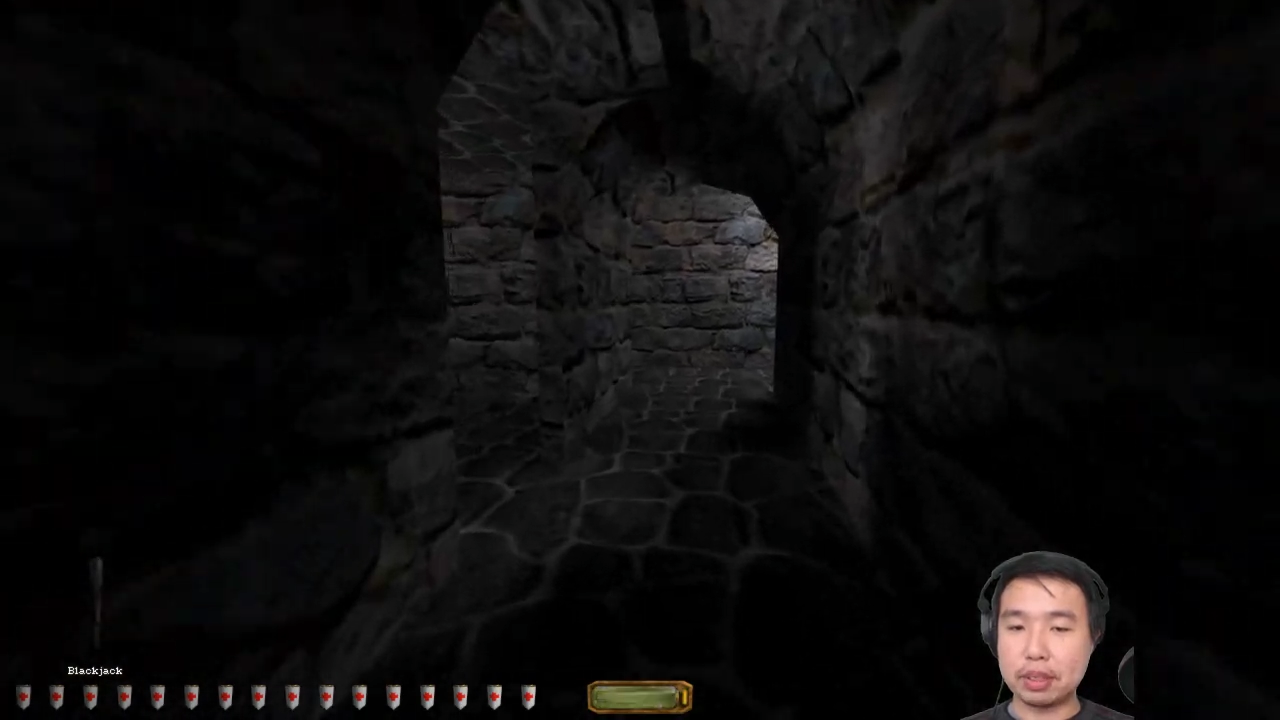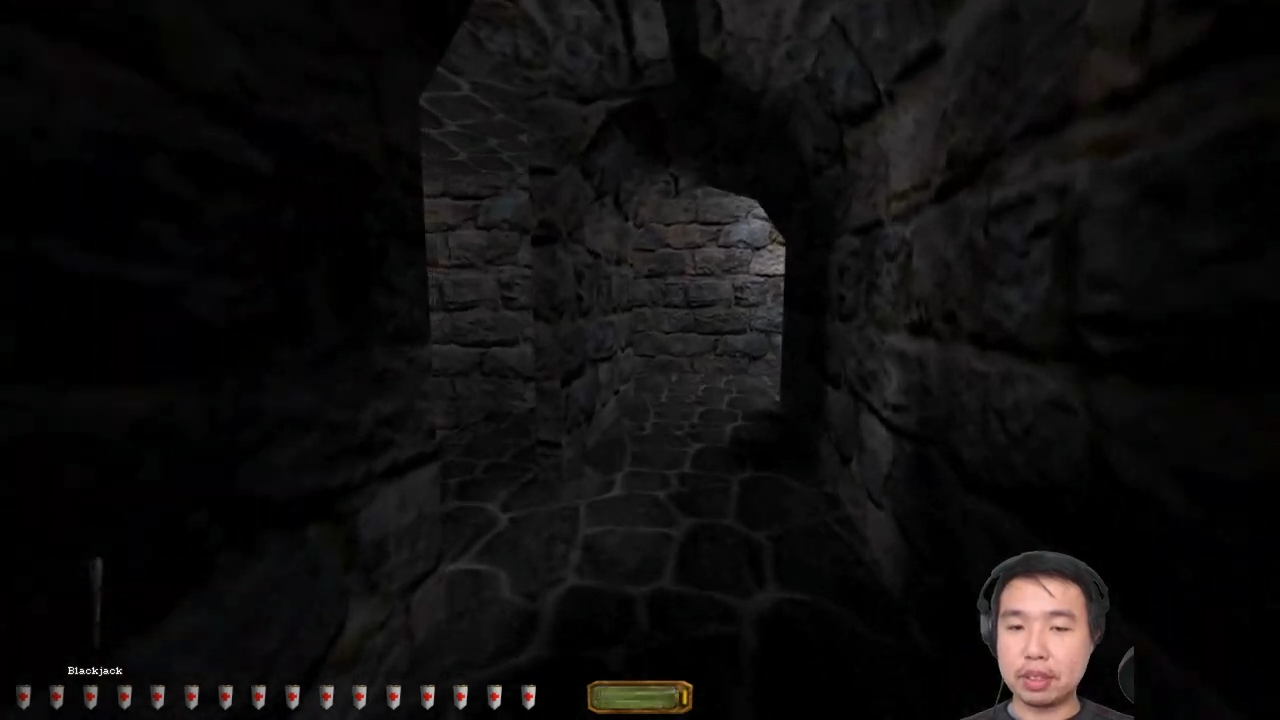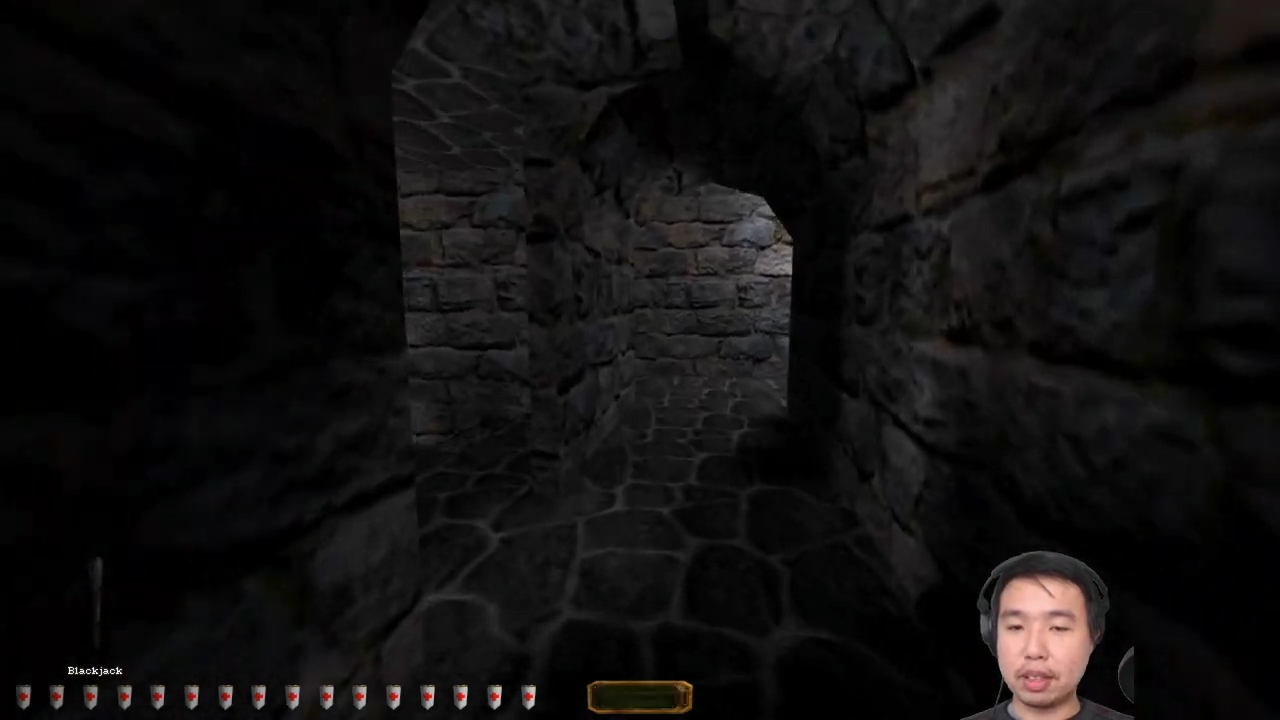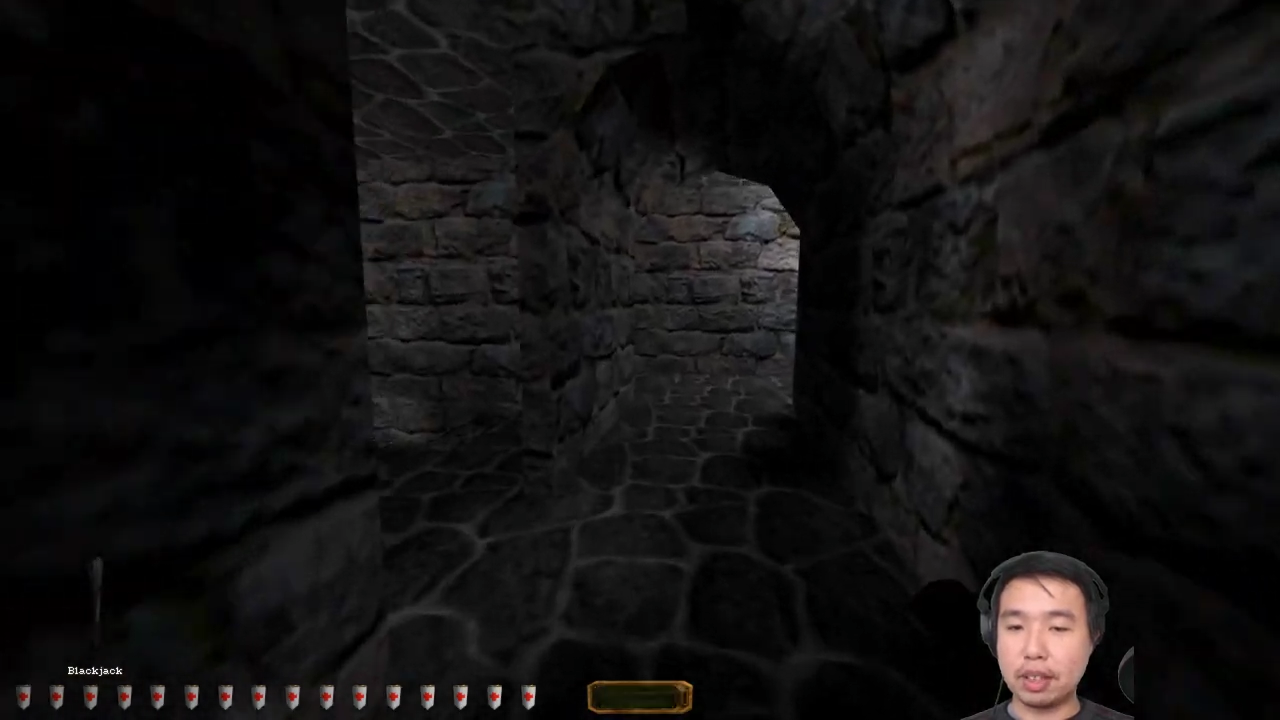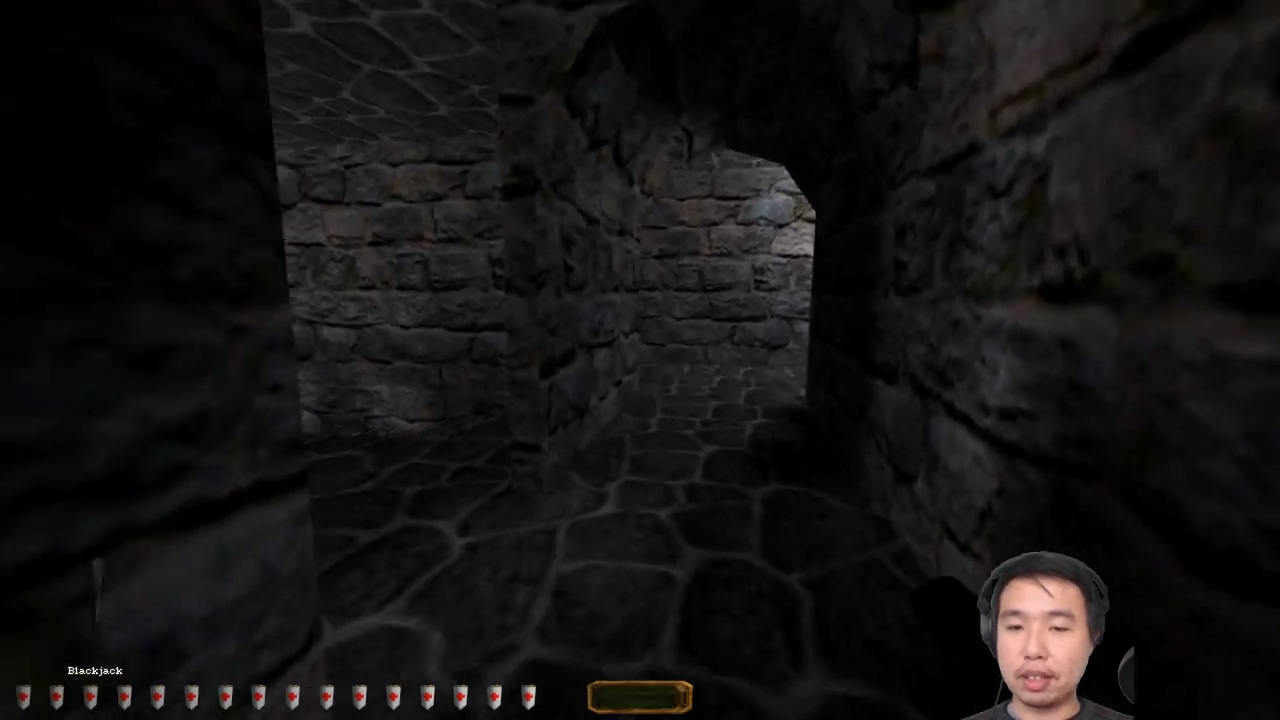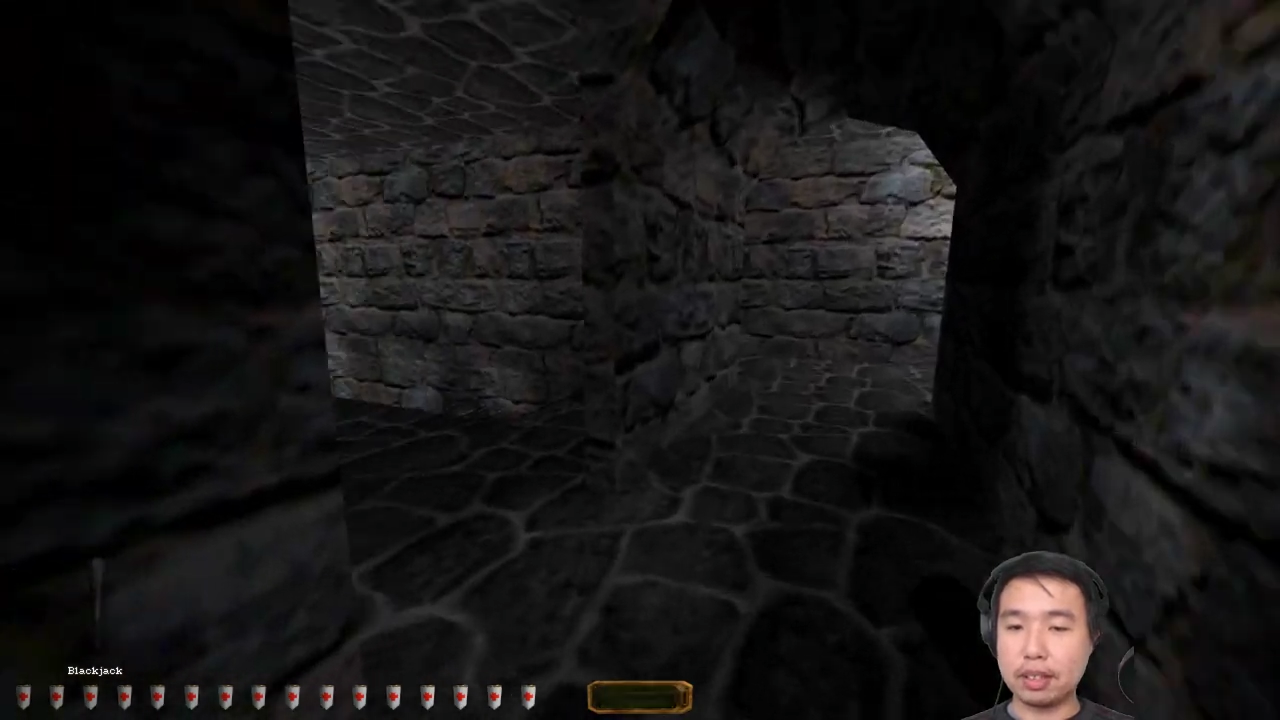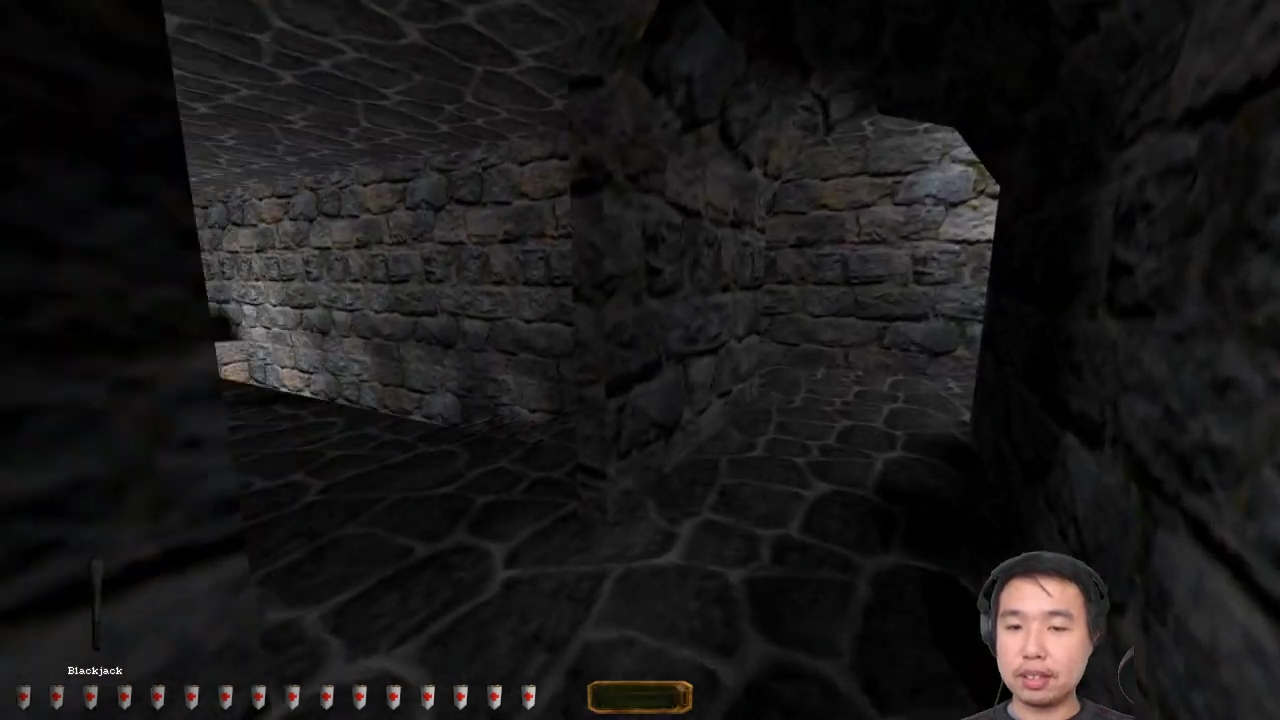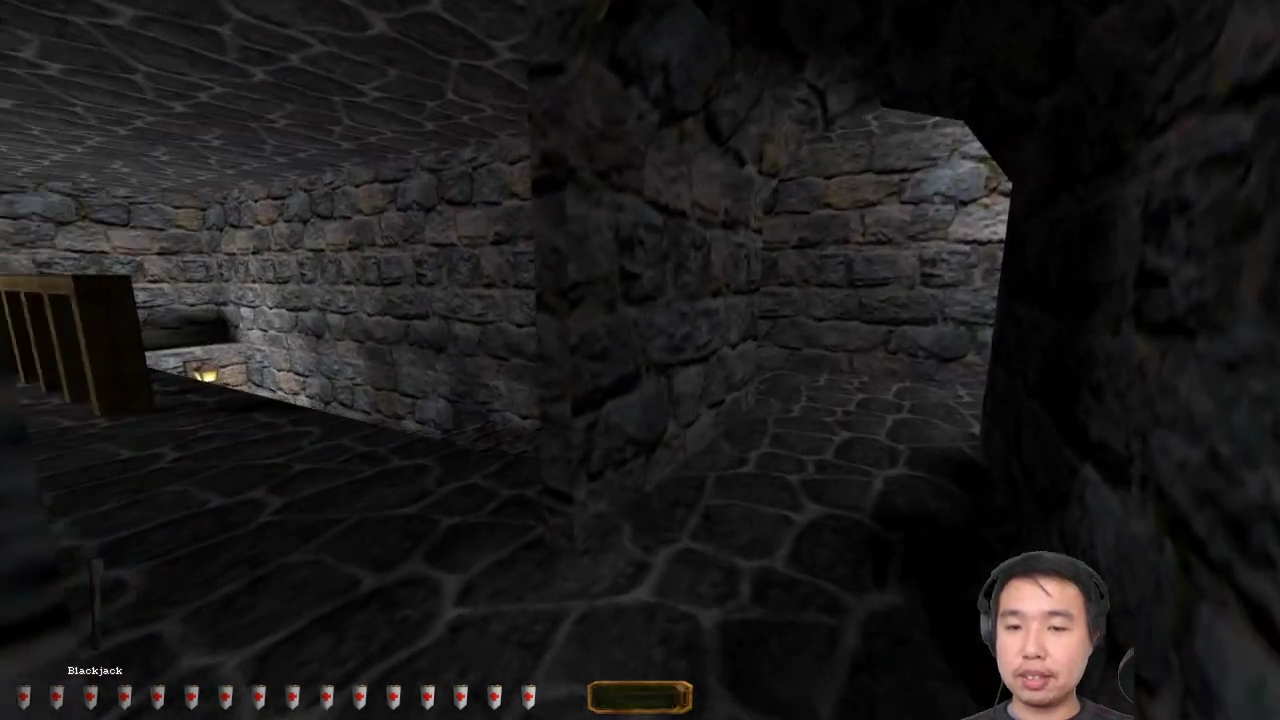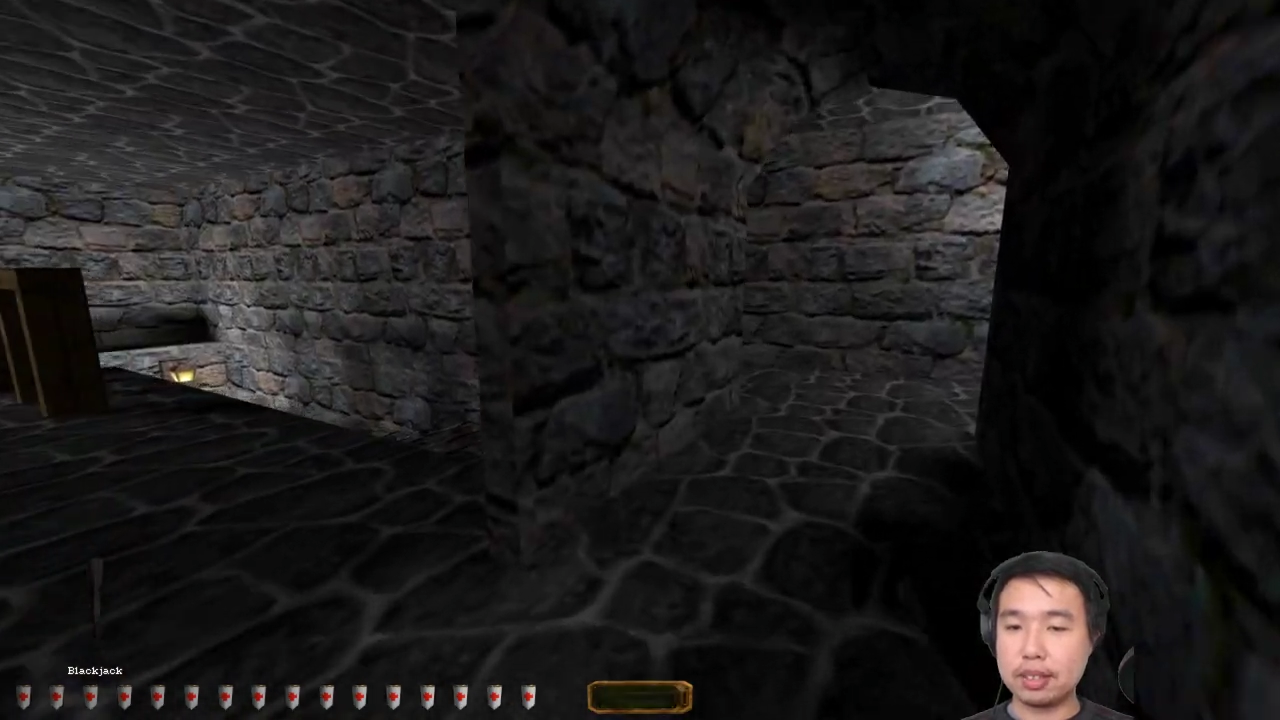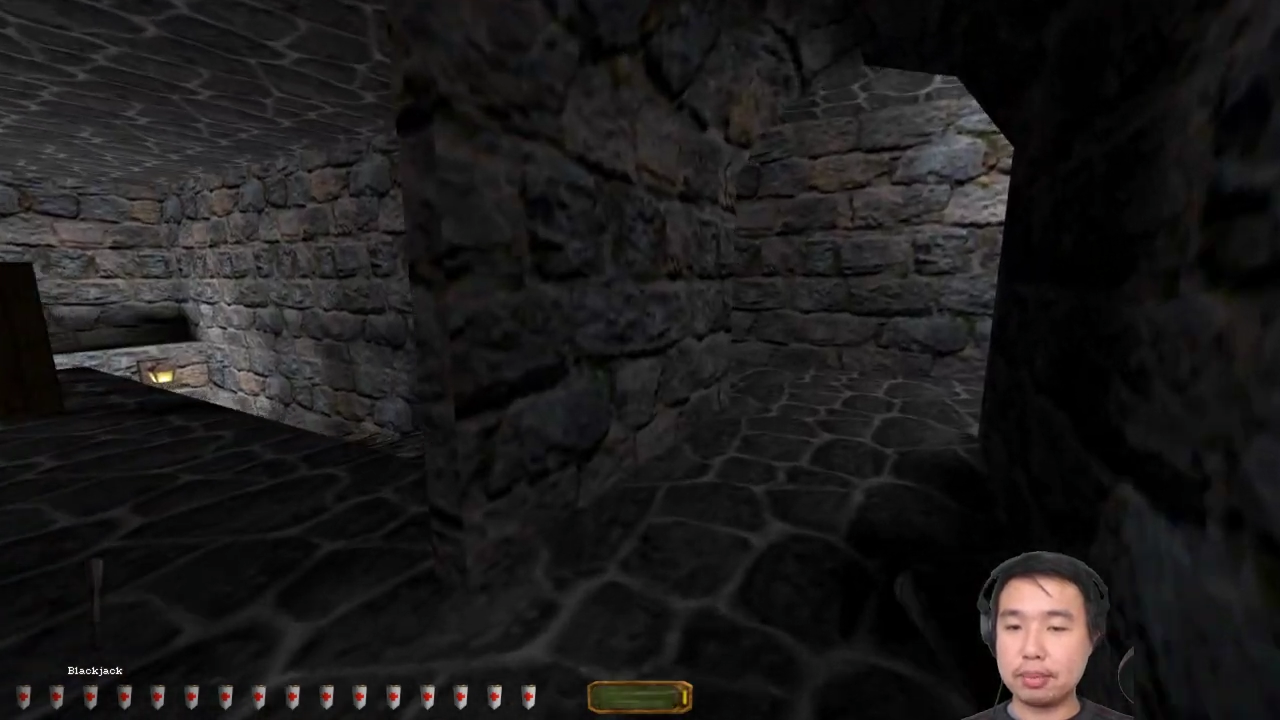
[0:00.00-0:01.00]
or
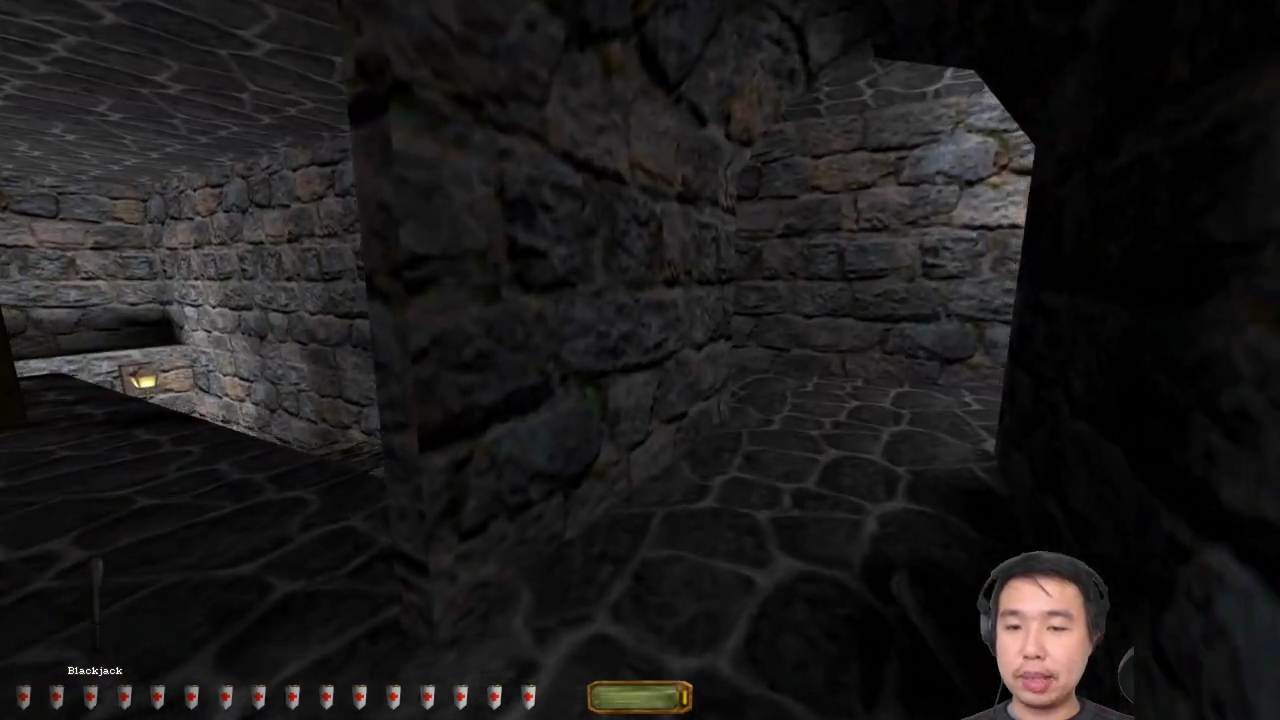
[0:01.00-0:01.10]
guards.